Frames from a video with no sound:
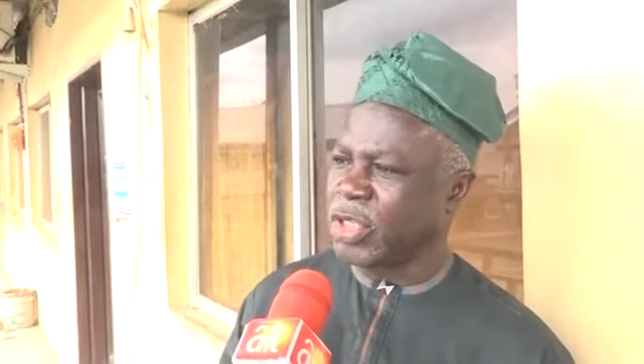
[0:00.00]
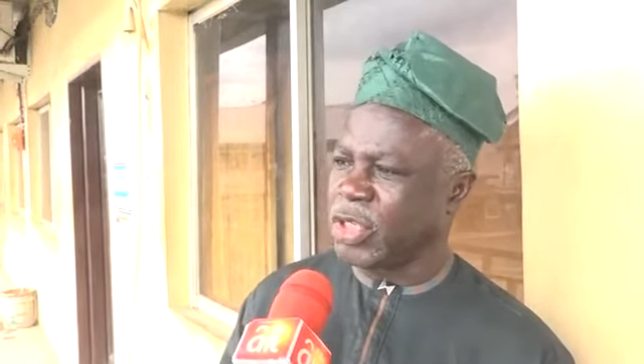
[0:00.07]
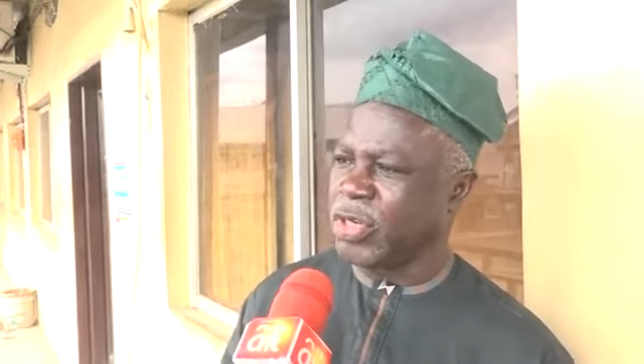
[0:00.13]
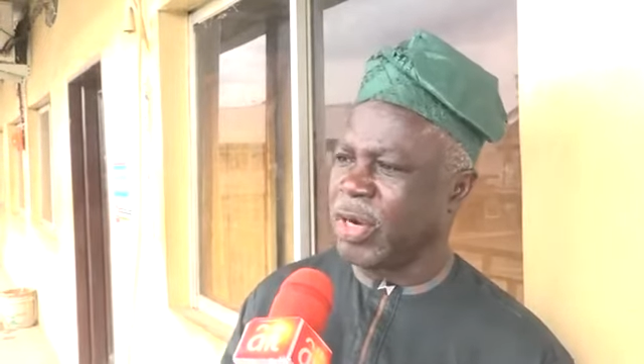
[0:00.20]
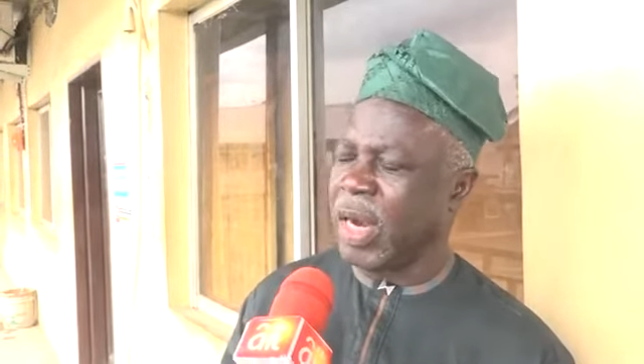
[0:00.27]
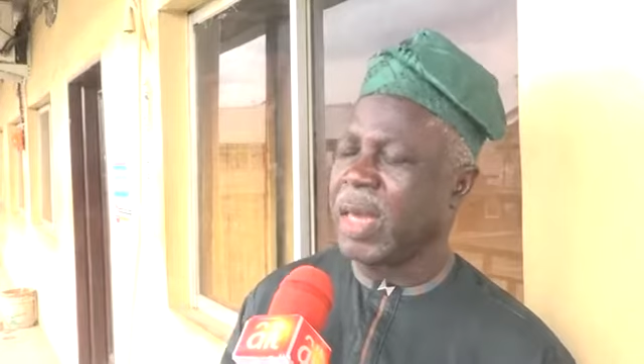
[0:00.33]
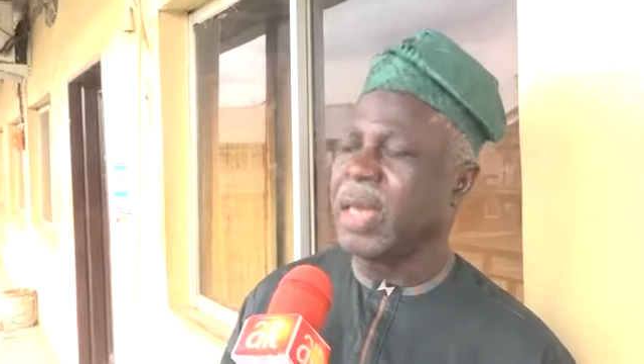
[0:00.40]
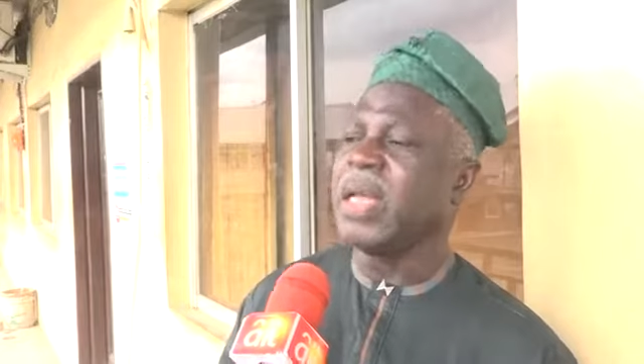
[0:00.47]

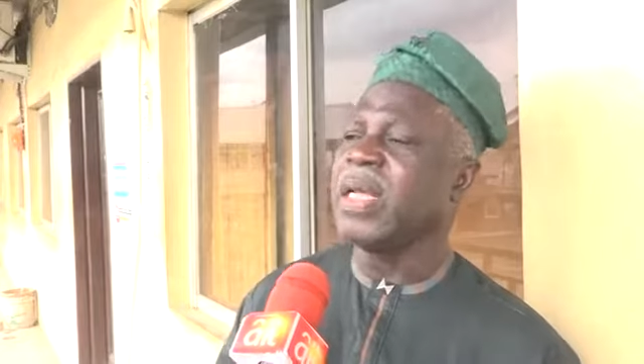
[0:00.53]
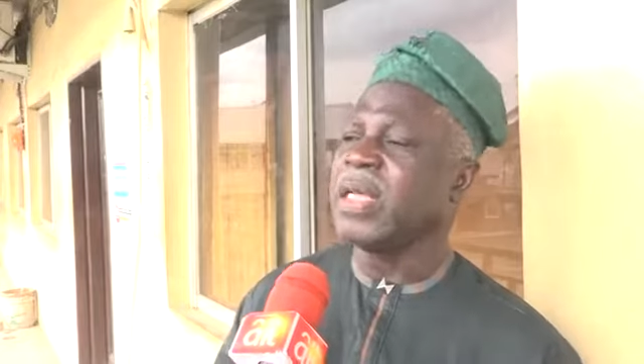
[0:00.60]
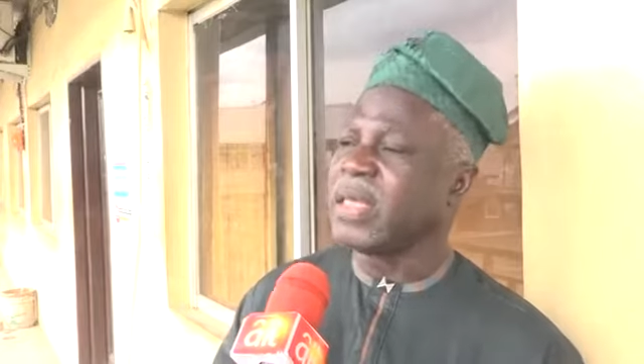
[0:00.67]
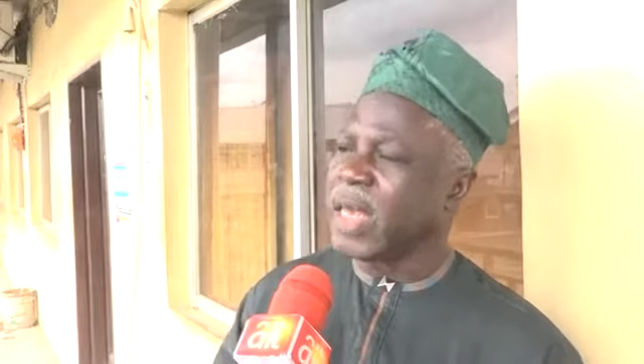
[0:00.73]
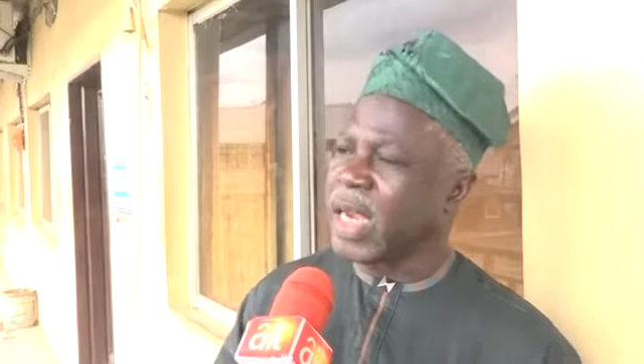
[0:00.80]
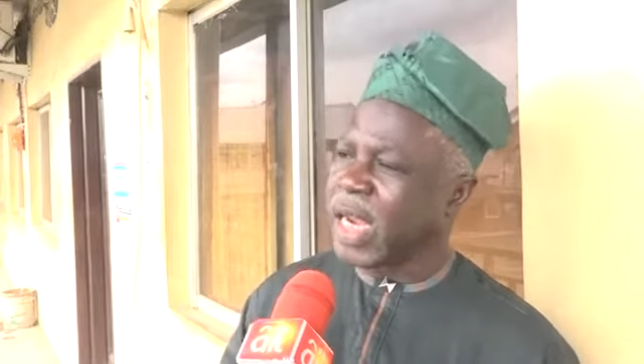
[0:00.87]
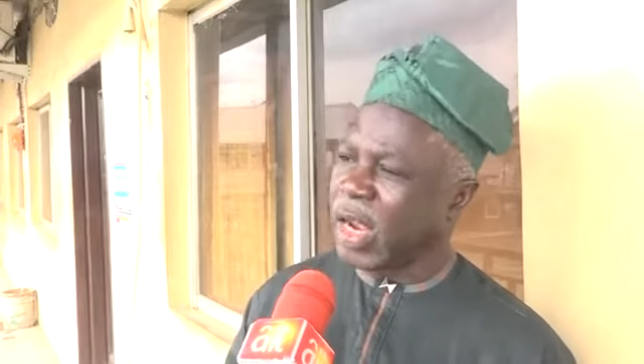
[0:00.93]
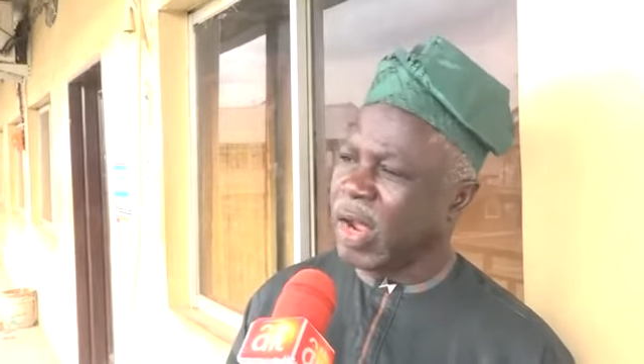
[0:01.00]
children,
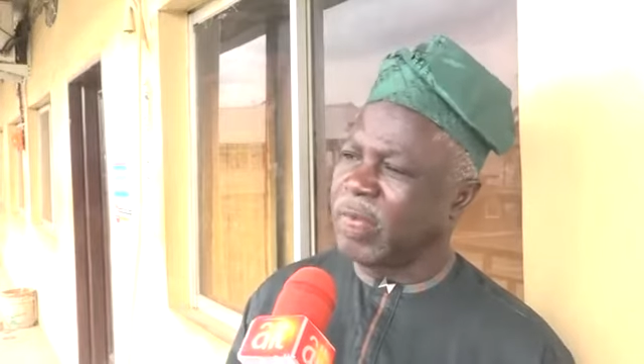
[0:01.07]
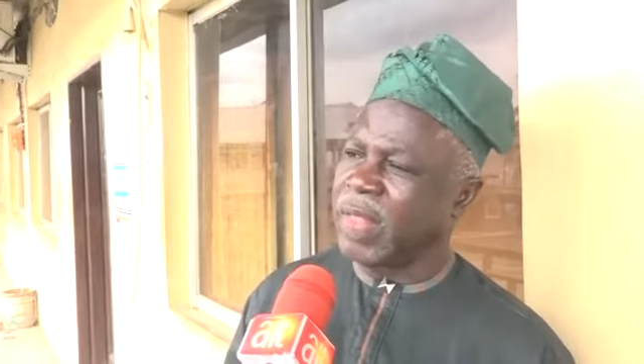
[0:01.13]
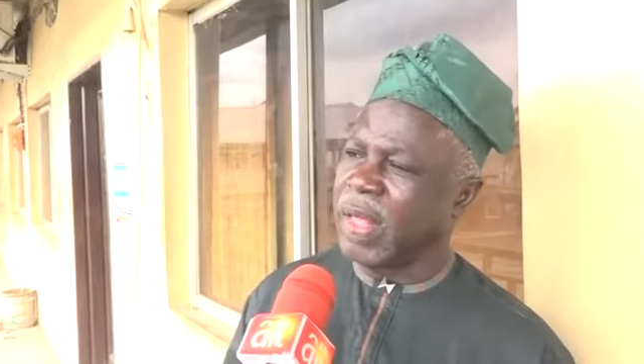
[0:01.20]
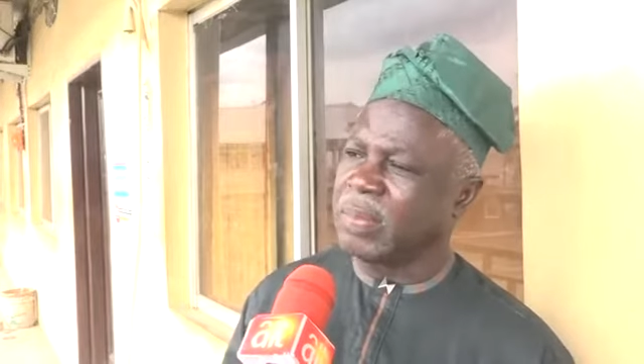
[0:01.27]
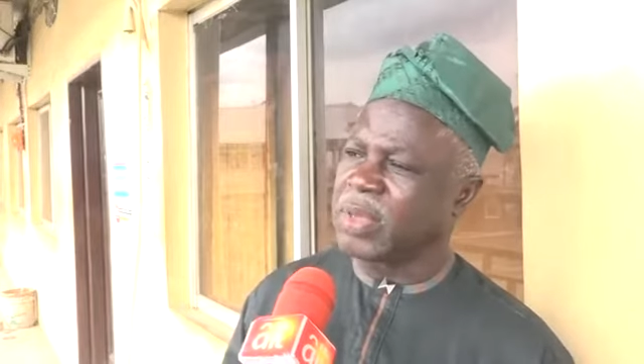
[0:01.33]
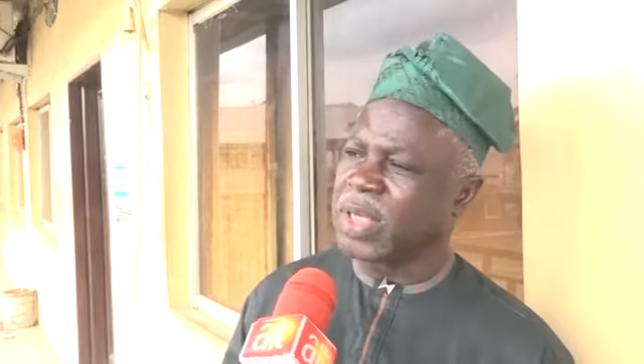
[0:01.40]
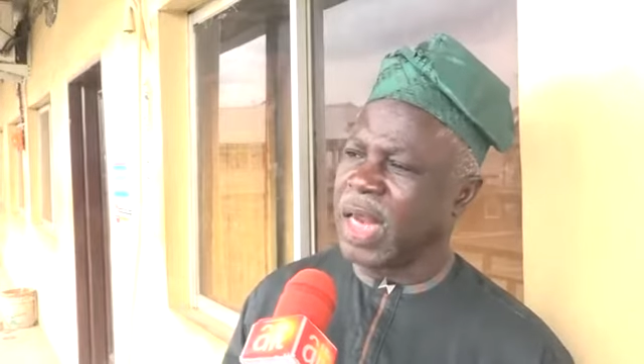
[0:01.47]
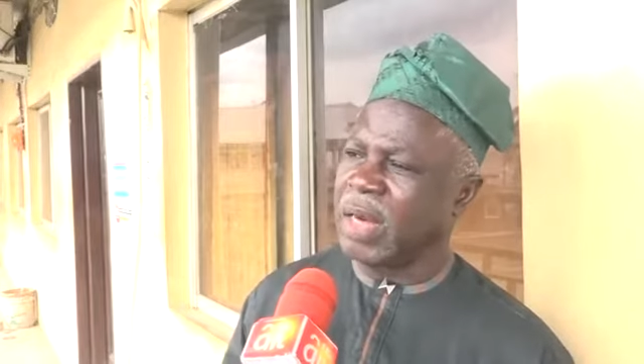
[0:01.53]
take care of
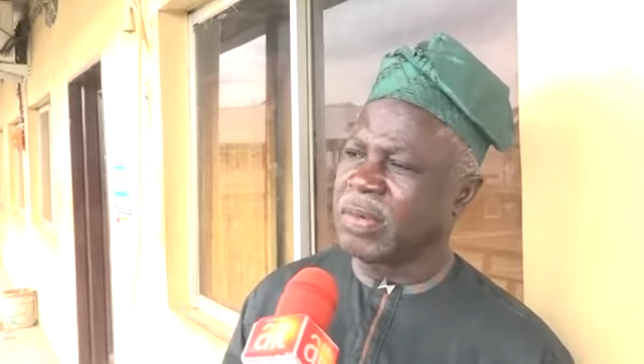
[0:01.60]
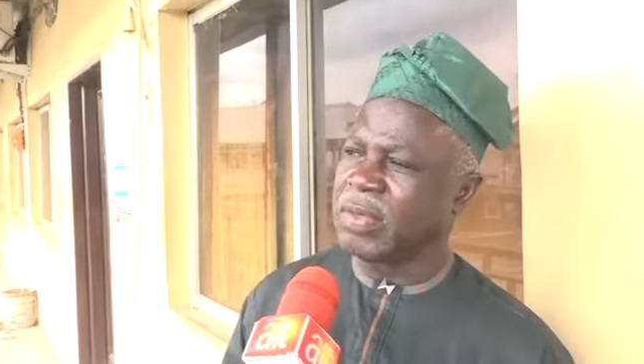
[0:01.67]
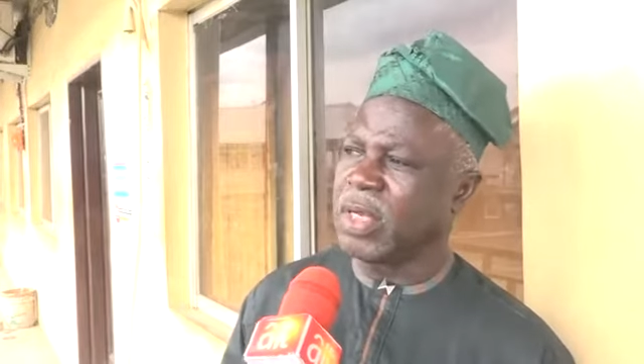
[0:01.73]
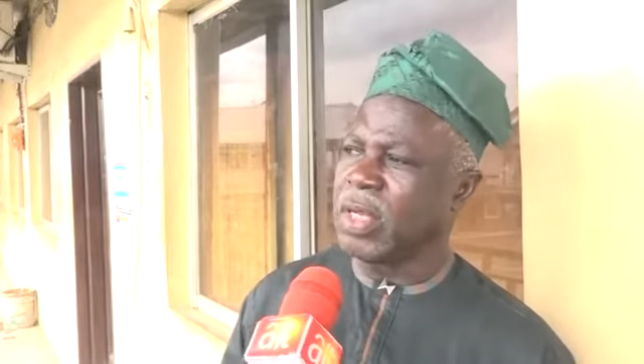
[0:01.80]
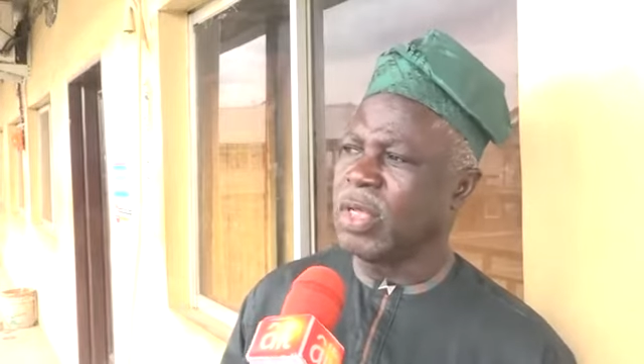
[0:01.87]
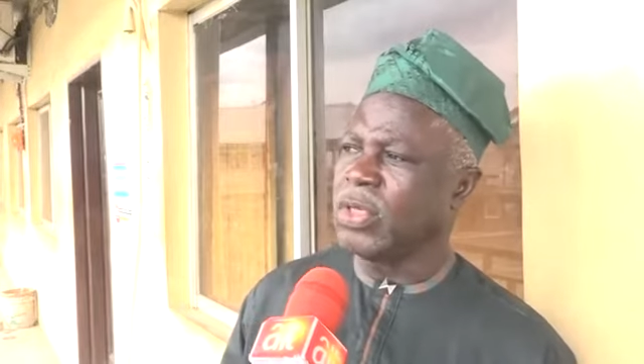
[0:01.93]
themselves.